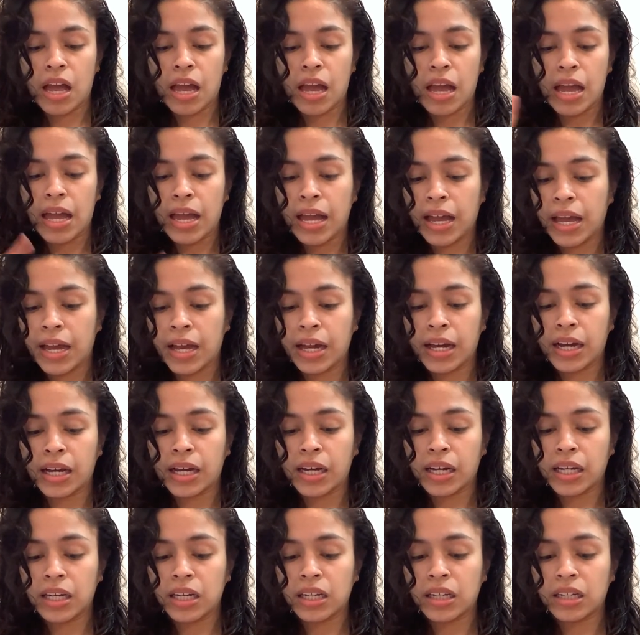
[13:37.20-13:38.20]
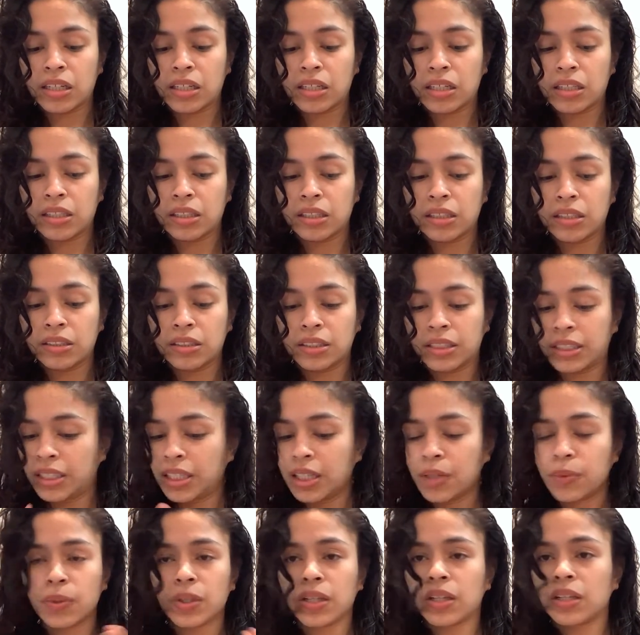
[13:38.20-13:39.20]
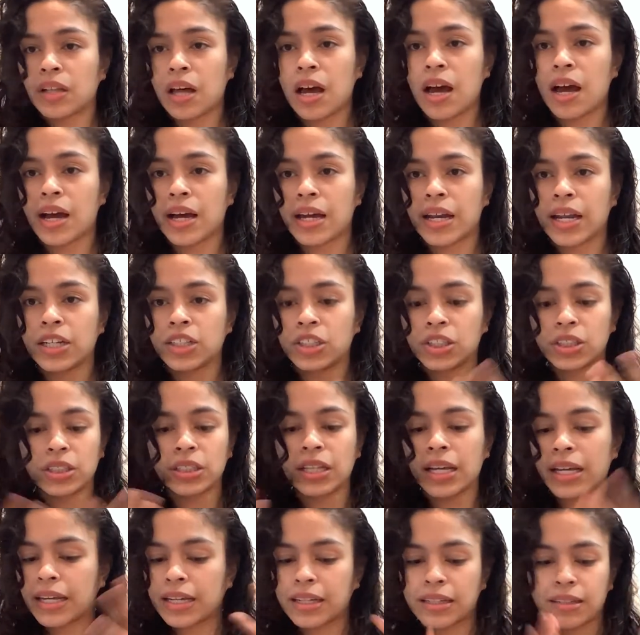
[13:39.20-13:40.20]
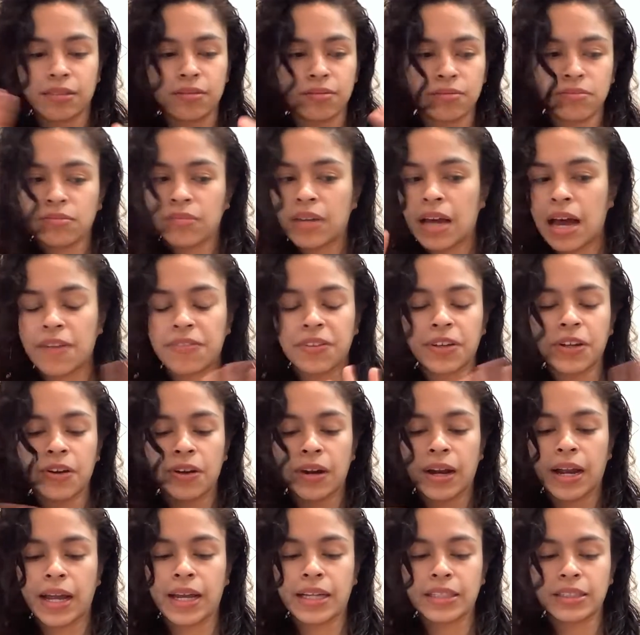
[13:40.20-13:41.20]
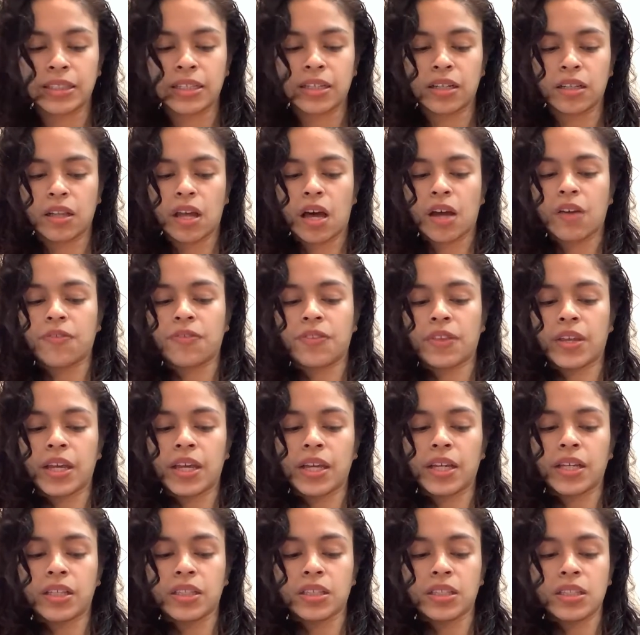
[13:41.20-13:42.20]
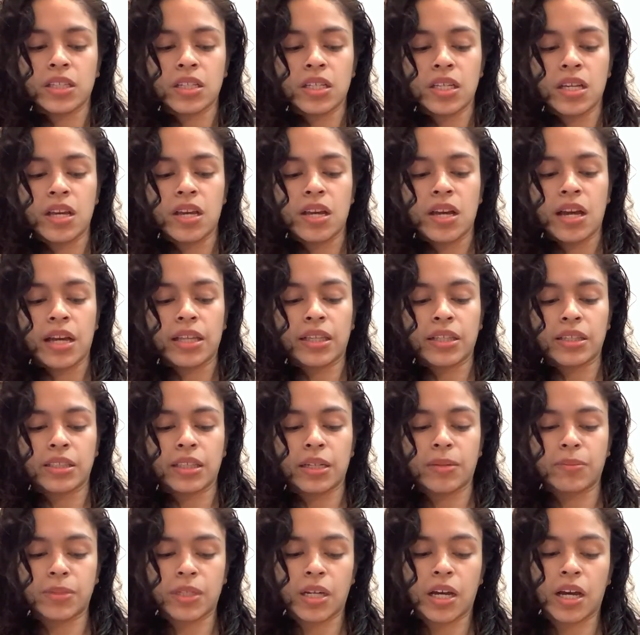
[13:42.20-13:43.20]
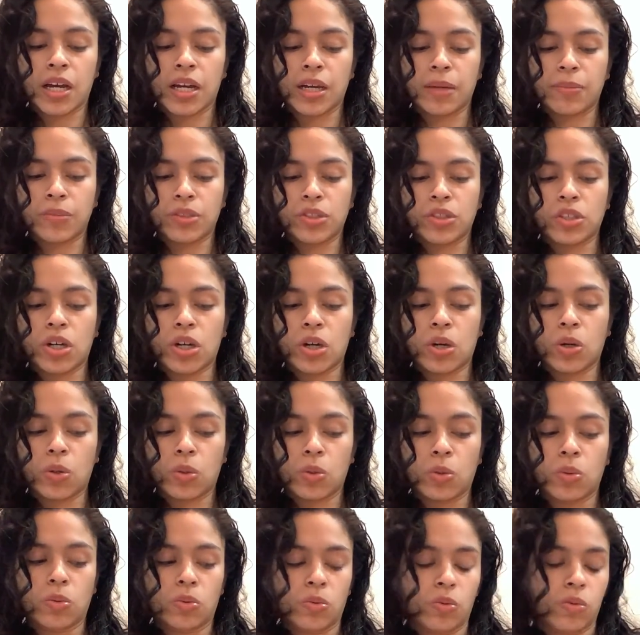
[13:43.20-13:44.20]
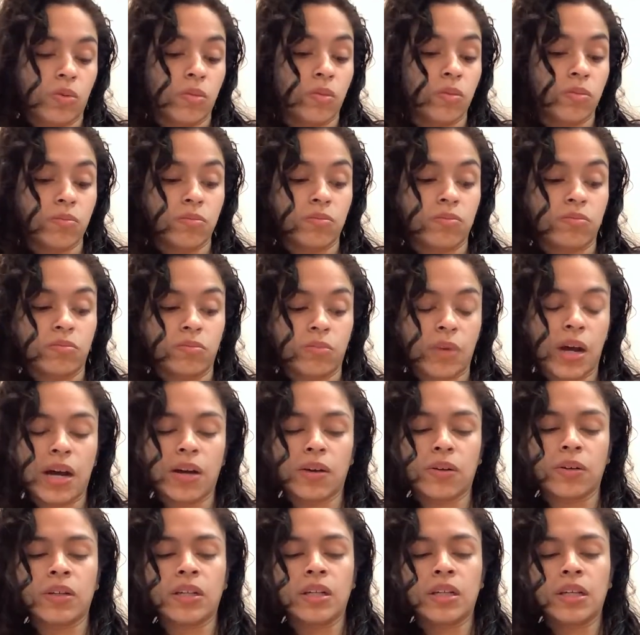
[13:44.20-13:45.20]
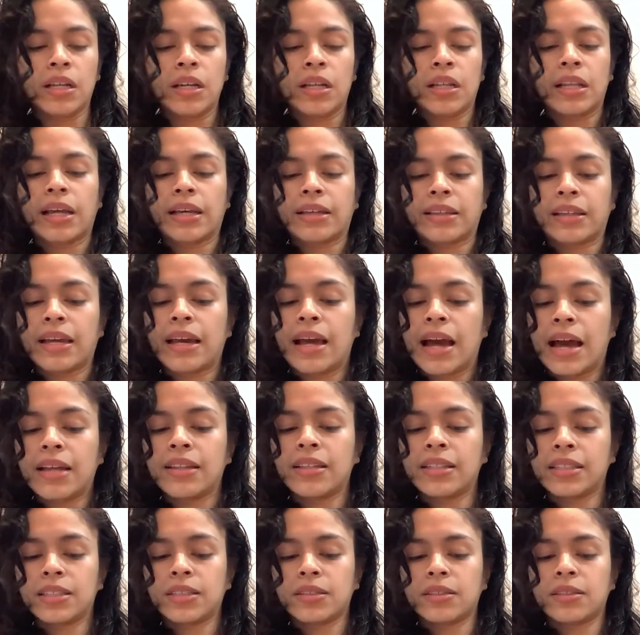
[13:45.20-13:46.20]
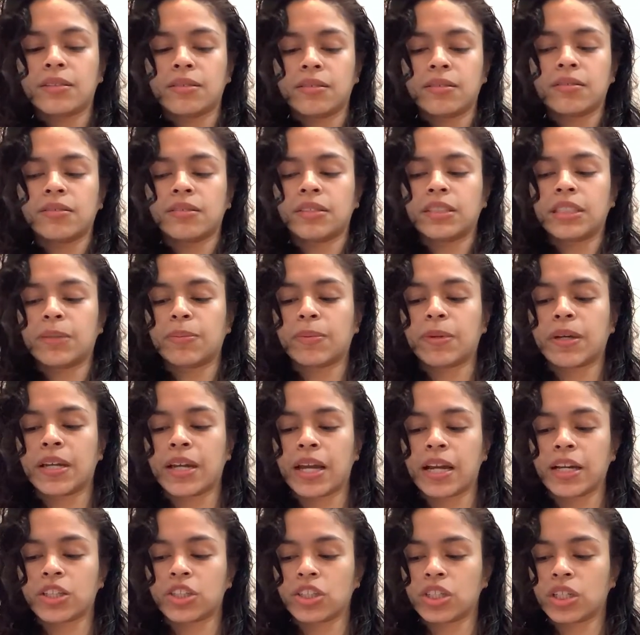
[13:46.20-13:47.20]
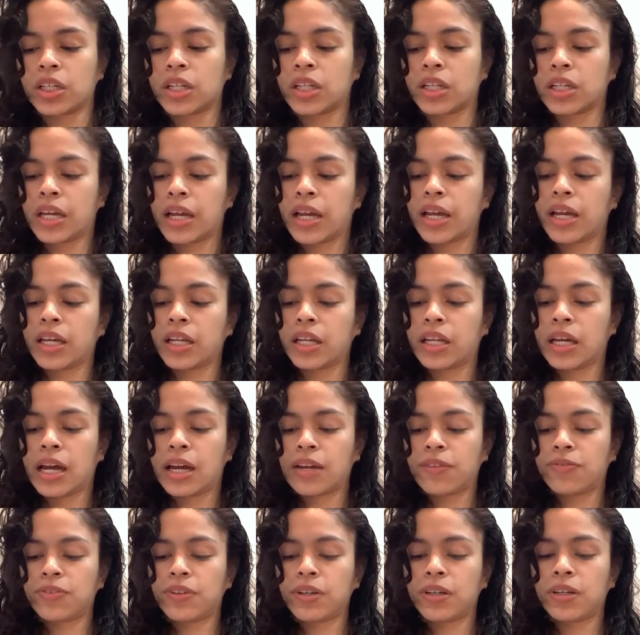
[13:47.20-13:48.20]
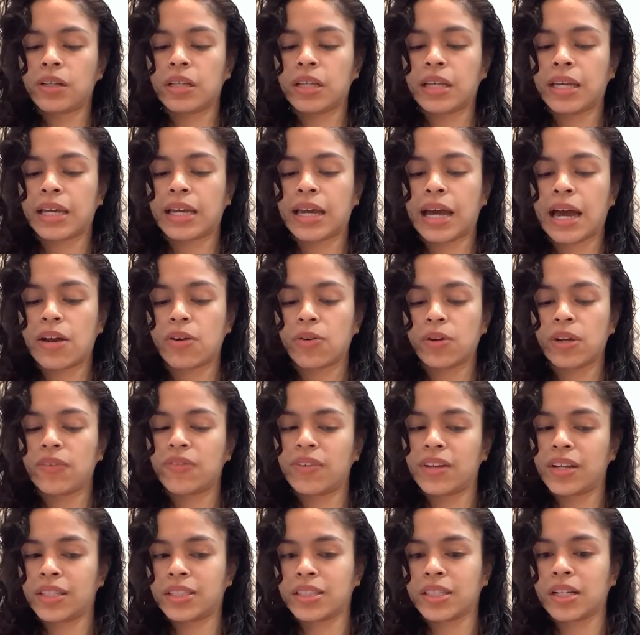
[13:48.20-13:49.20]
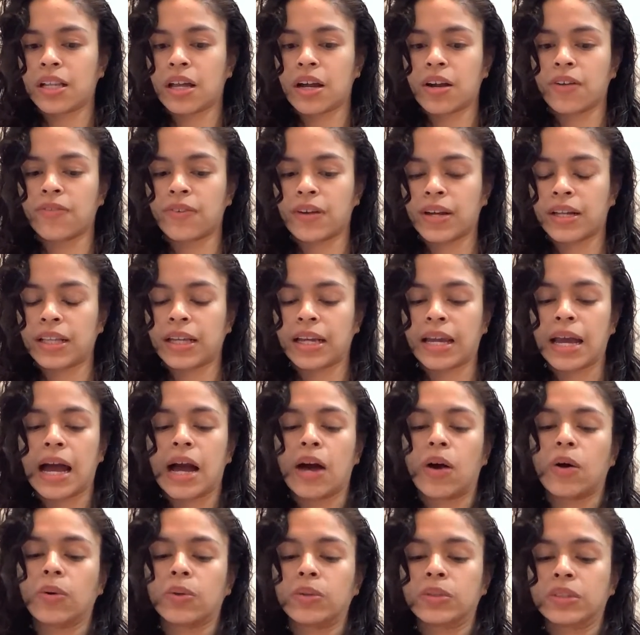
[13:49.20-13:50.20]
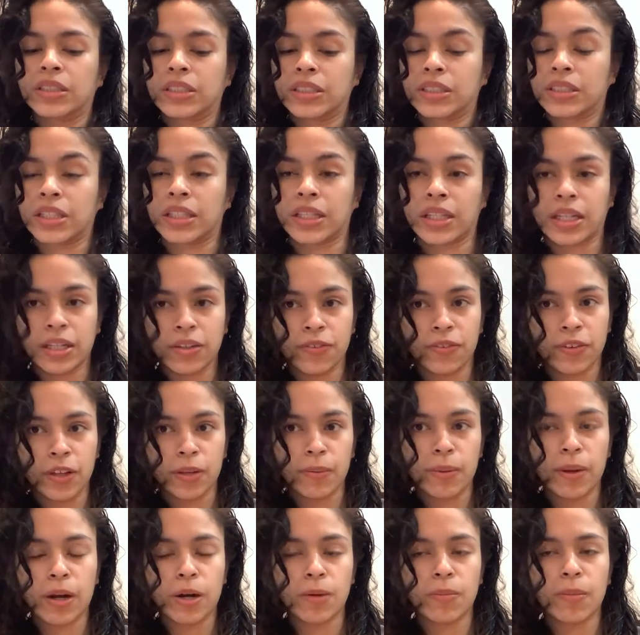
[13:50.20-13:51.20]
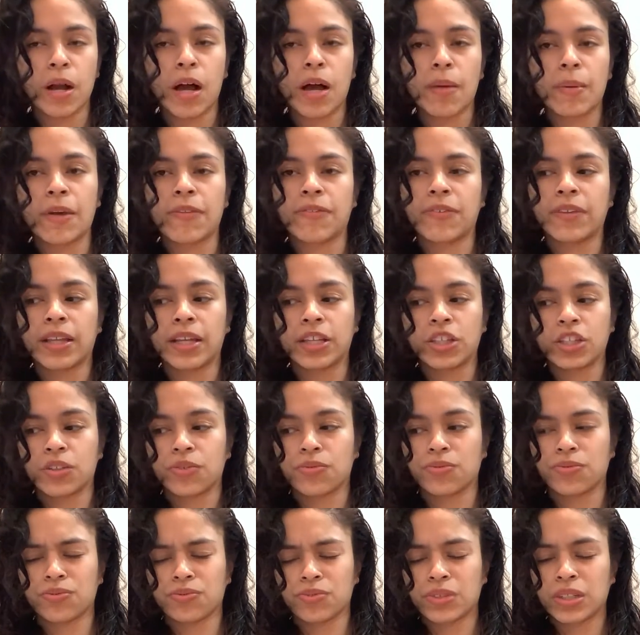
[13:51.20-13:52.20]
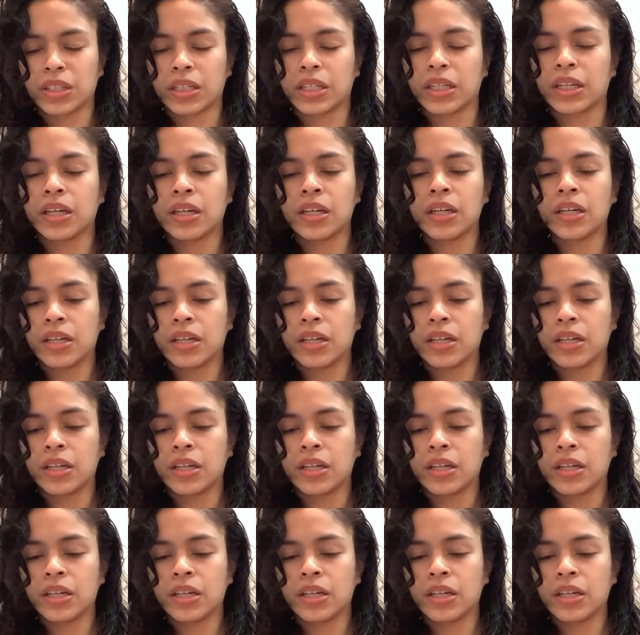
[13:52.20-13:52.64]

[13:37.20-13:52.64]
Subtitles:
and dealing with a lot, and just like having her hands in a lot of things at the same time. So, wow. Like, they had this deep connection, and I feel like I don't even need to clarify, like, how did Selena feel about her mom? I feel like she really